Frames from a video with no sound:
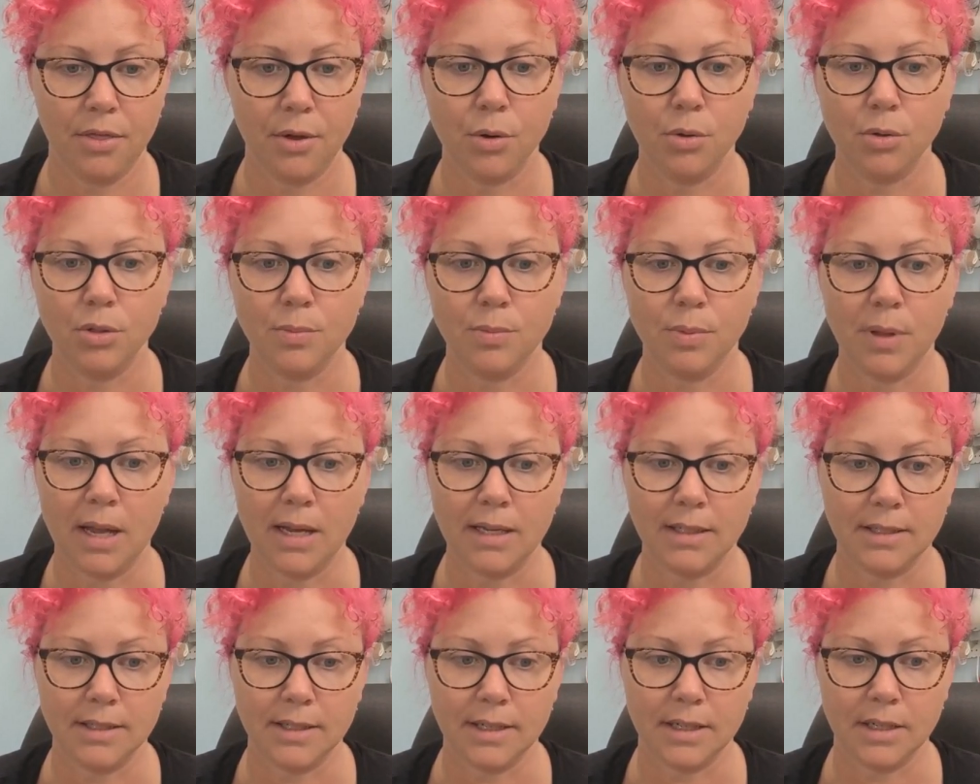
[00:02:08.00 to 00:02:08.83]
those
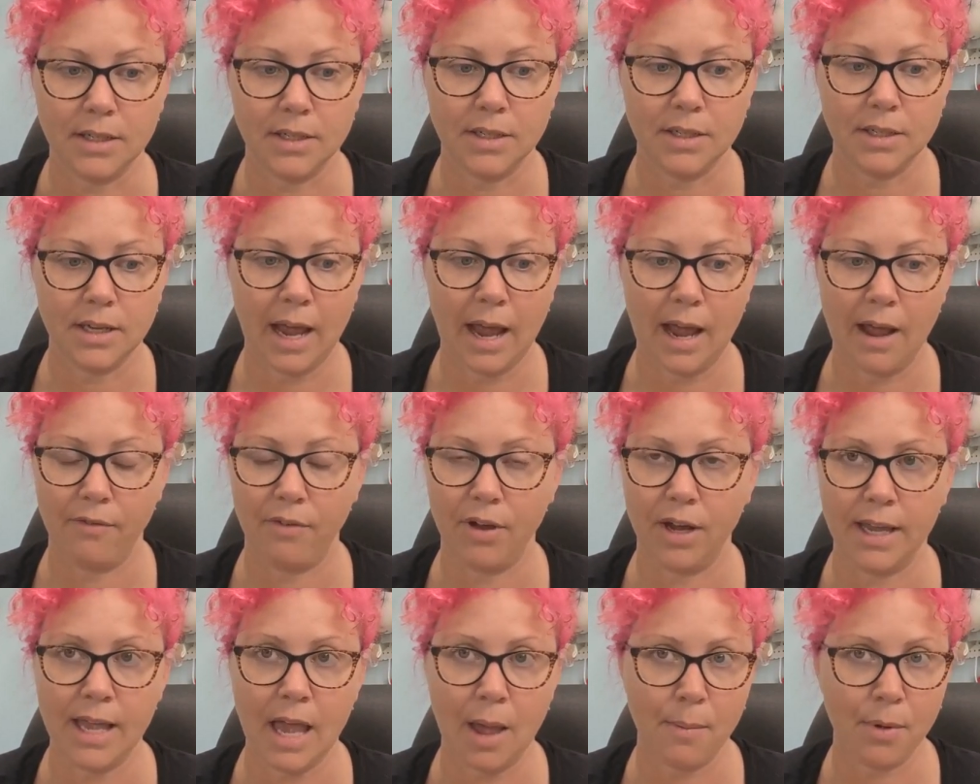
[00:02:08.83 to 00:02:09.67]
plastics have
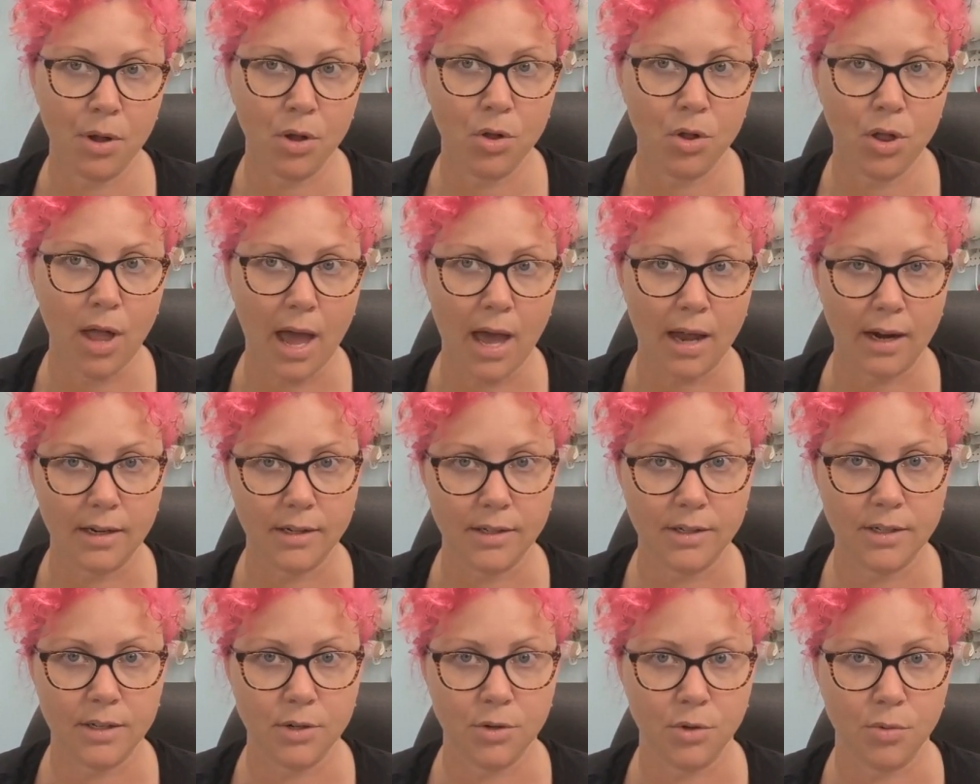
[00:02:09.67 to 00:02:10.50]
a chemical
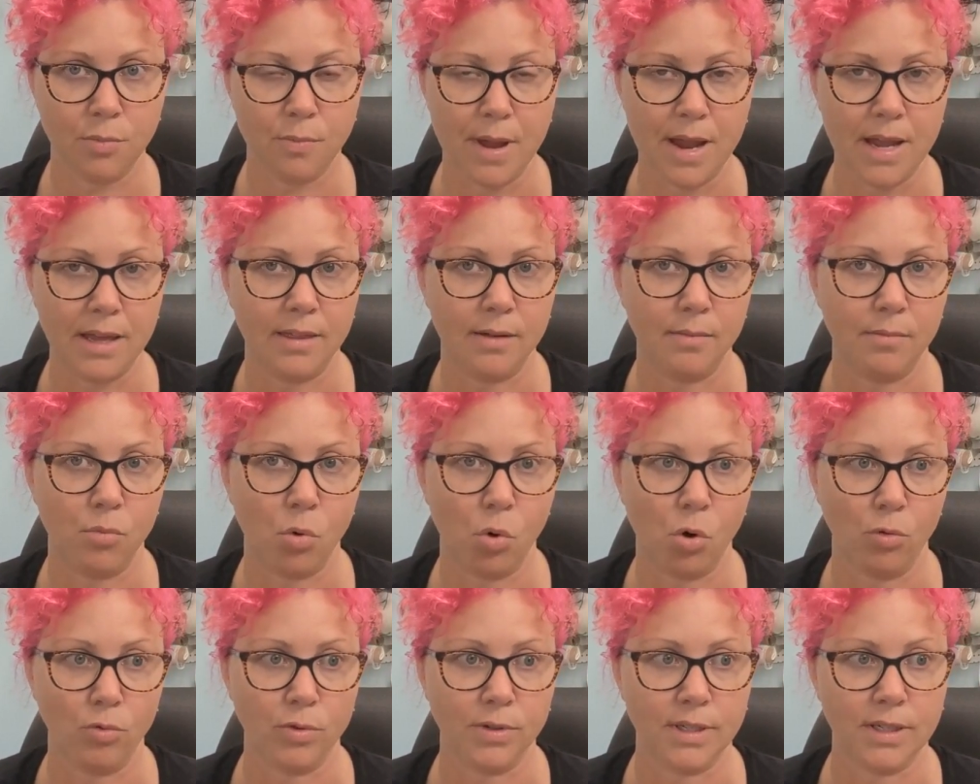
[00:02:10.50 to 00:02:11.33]
added to make them
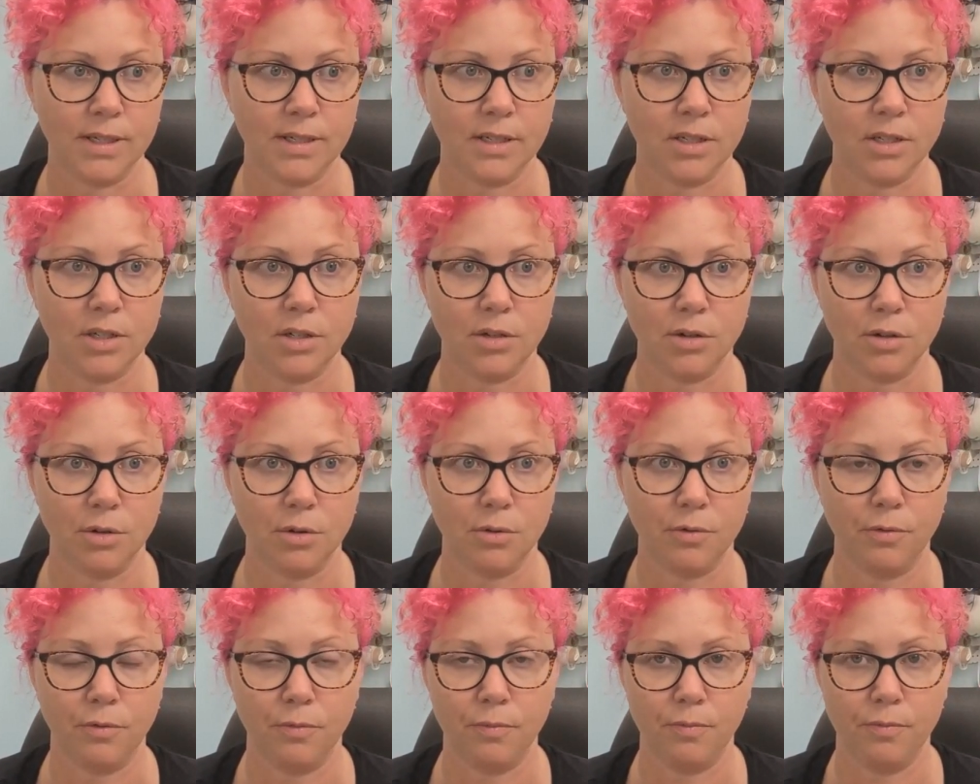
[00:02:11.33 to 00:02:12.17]
more resistant
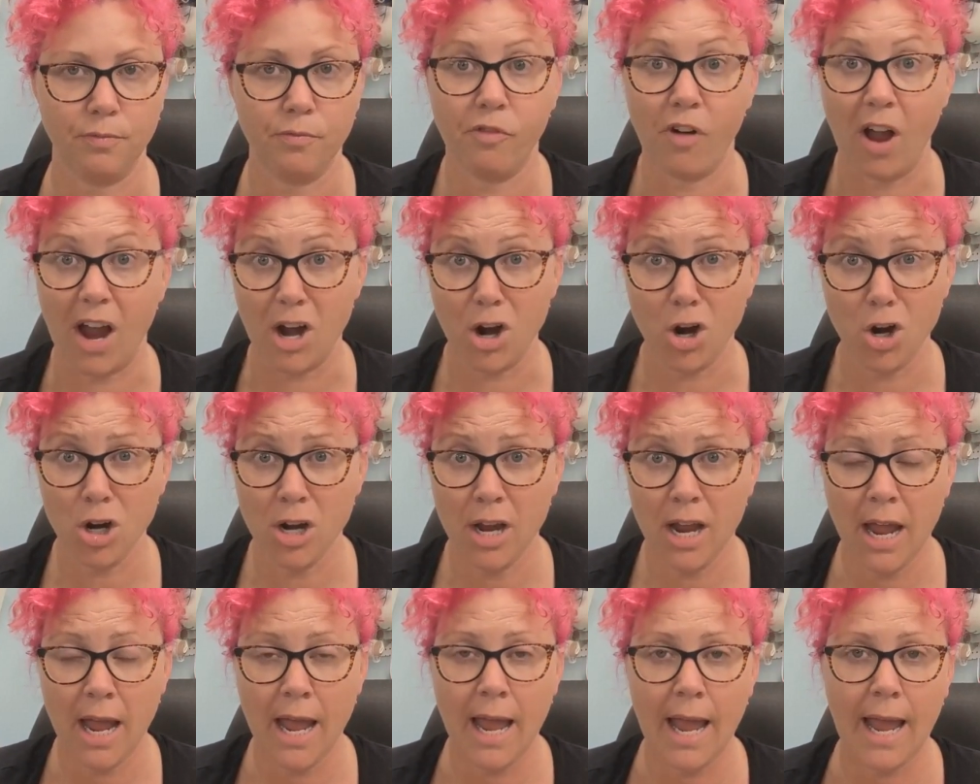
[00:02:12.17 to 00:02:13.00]
to fire.
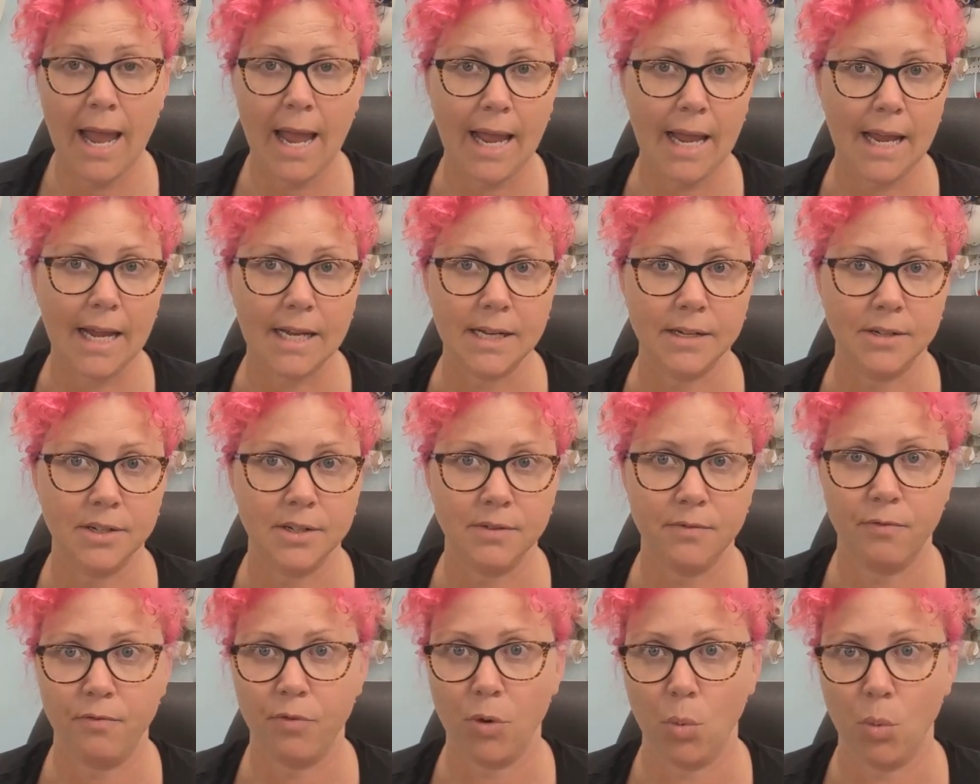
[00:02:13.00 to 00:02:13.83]
Ah!
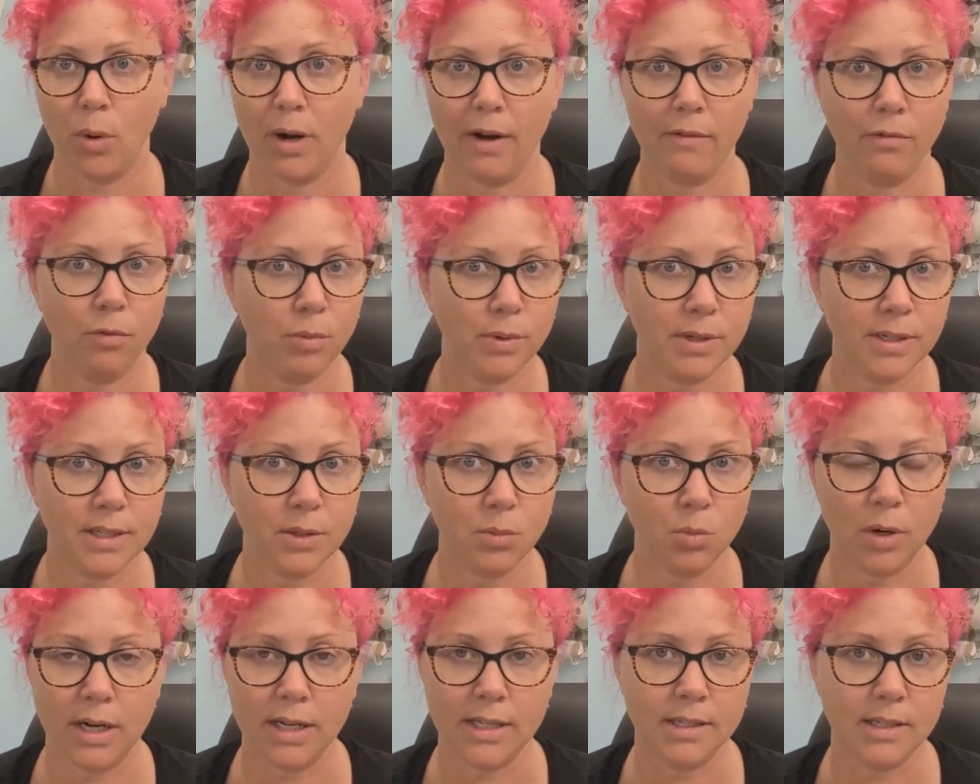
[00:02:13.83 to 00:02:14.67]
And for whatever
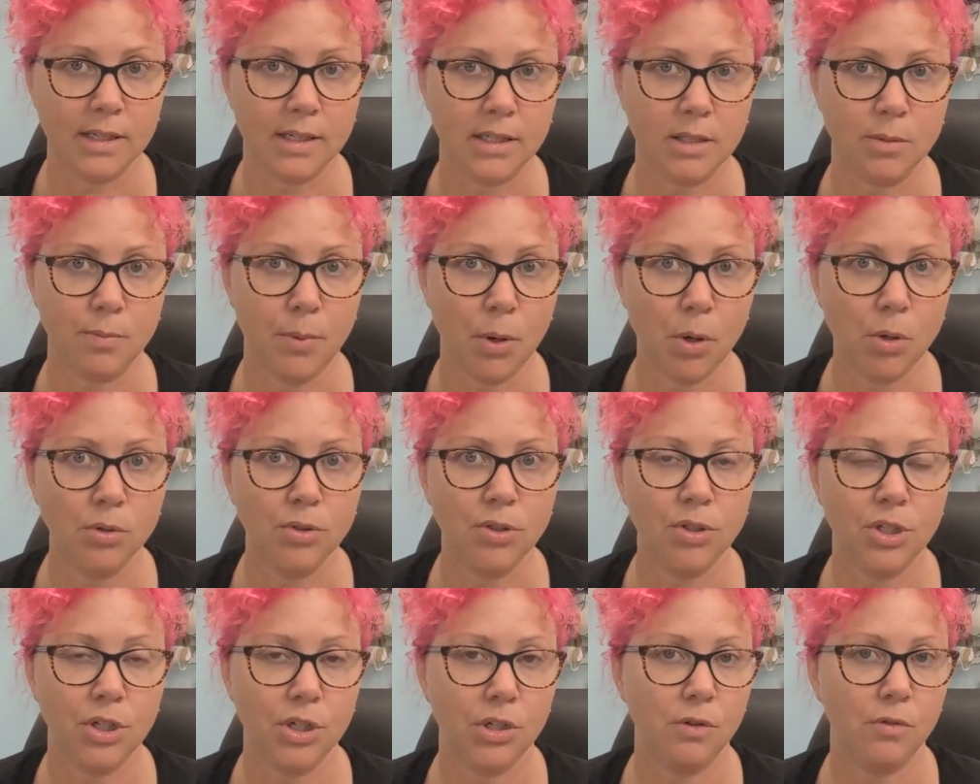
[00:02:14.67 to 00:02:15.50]
reason, when it's
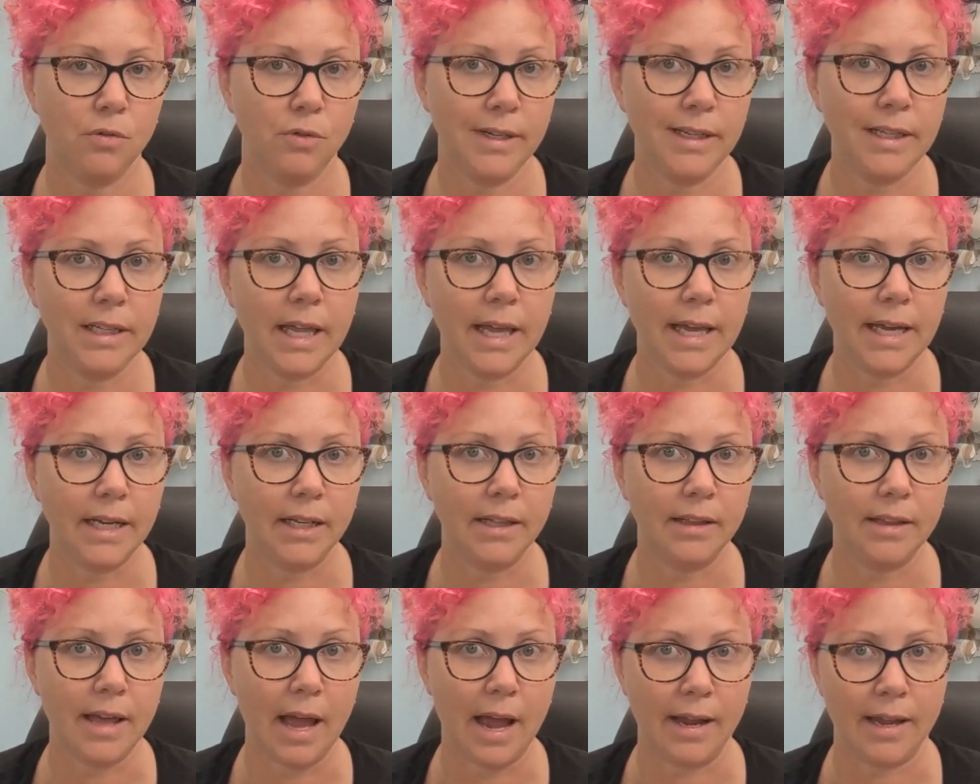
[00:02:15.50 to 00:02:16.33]
exposed to UV
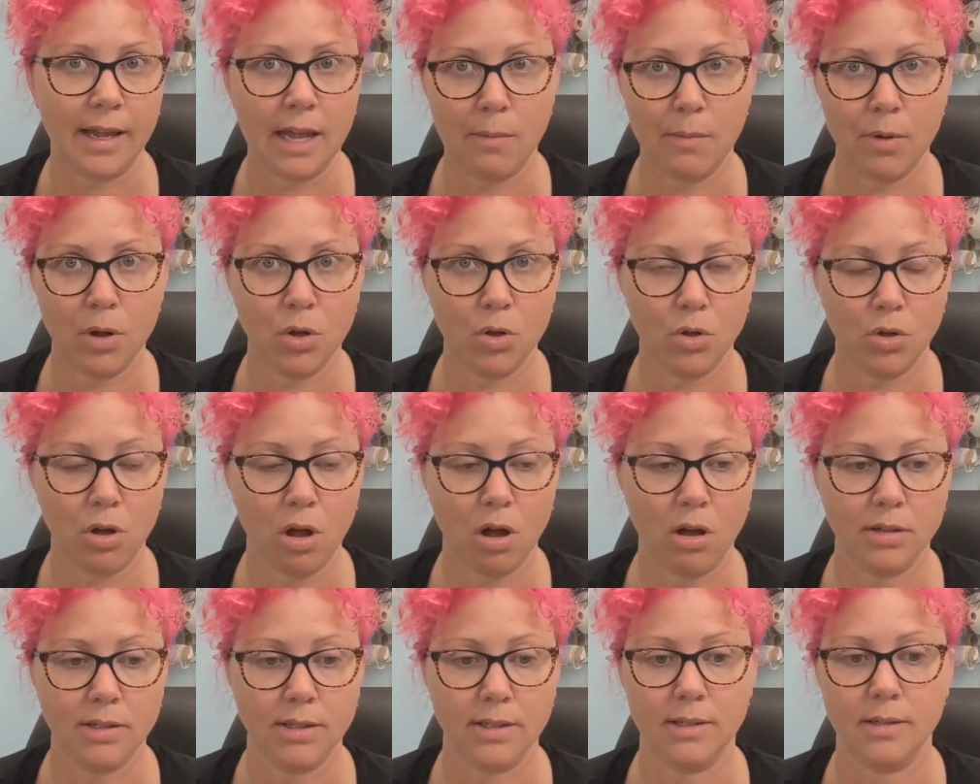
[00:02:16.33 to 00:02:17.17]
light, that chemical
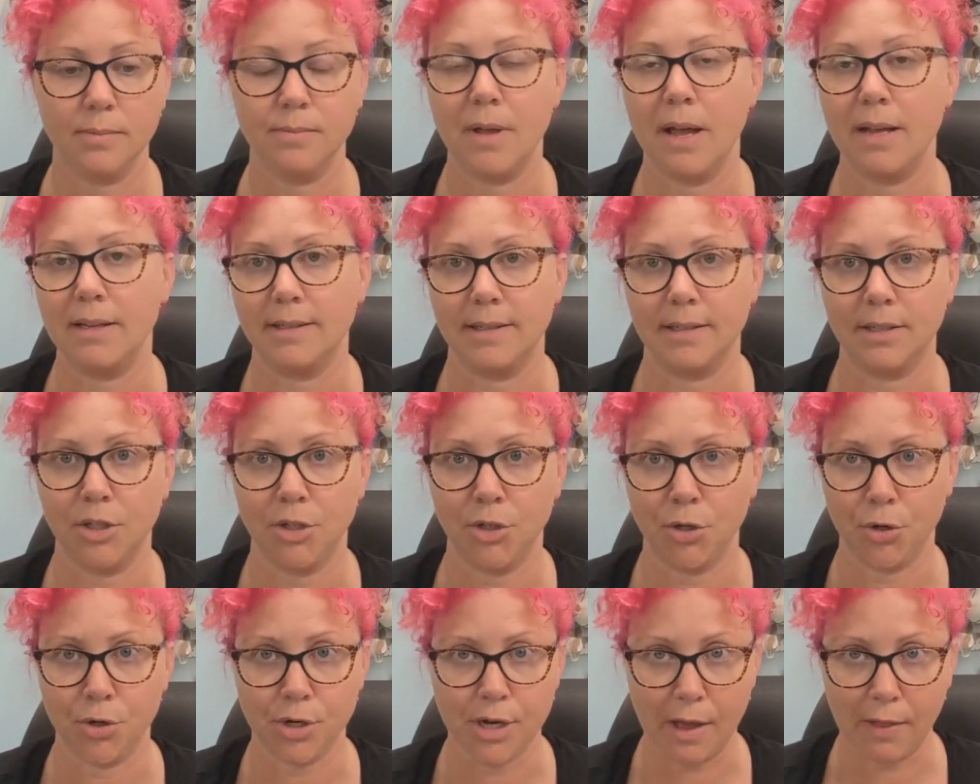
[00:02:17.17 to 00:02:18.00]
causes the plastic
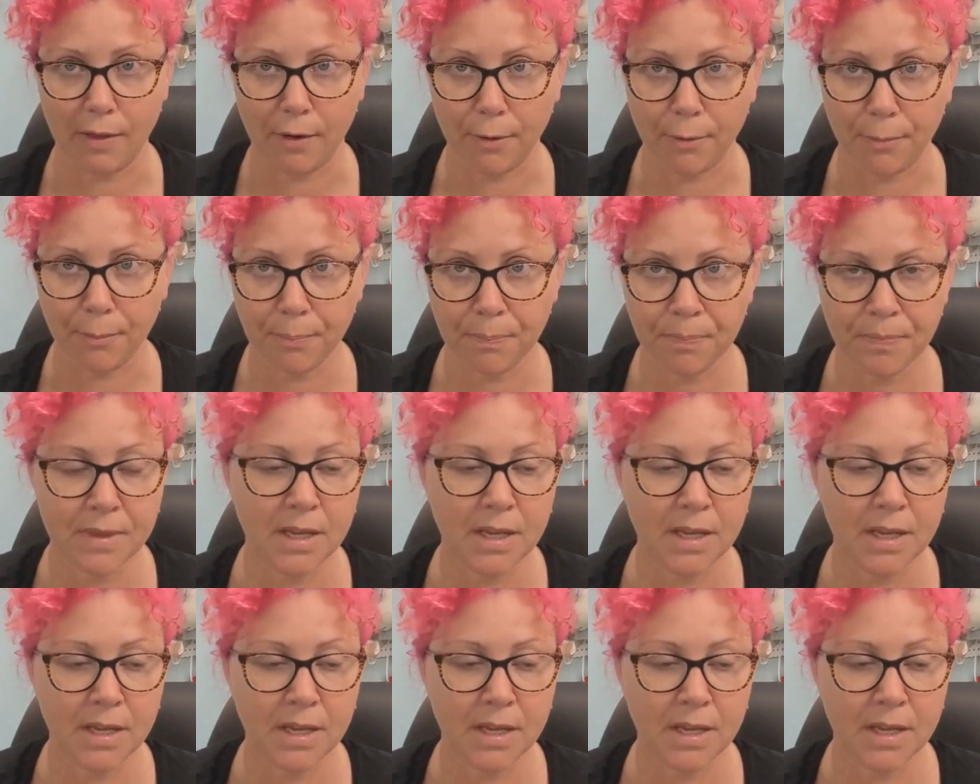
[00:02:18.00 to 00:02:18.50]
to turn yellow.